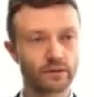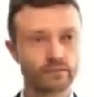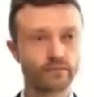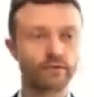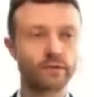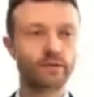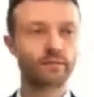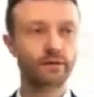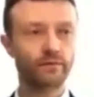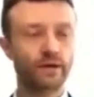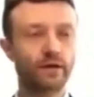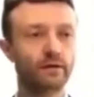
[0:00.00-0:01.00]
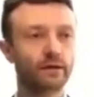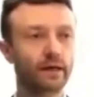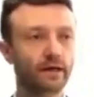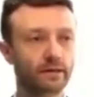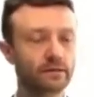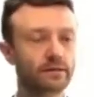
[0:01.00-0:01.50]
for example, if they are
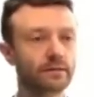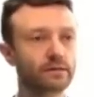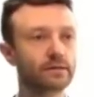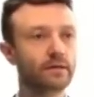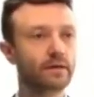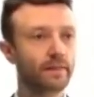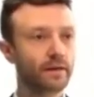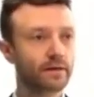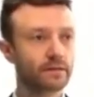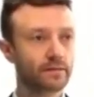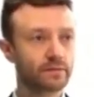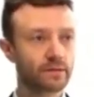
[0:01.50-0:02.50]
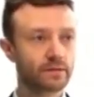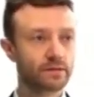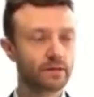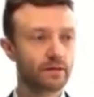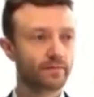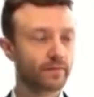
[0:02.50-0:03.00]
located in this
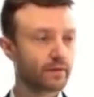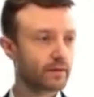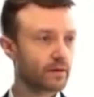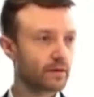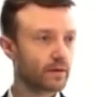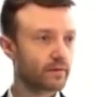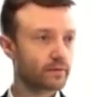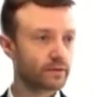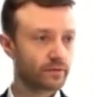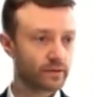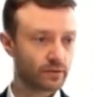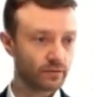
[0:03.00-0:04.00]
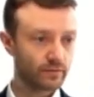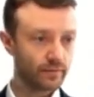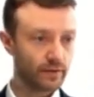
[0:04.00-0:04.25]
DMCC free trade zone.